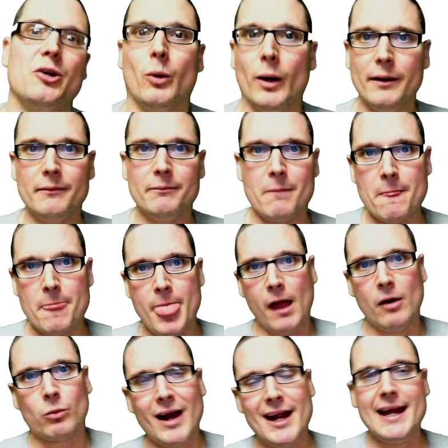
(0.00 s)
it?
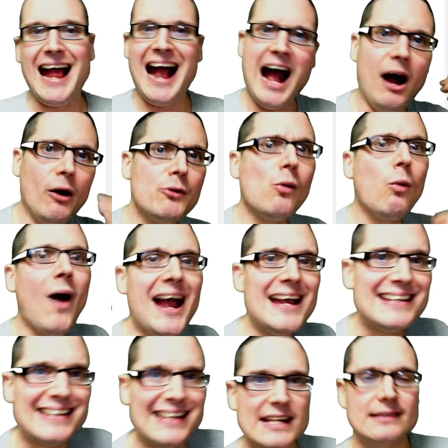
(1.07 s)
Right? How do I
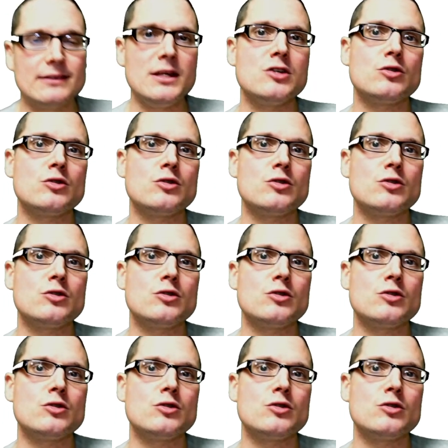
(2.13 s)
get these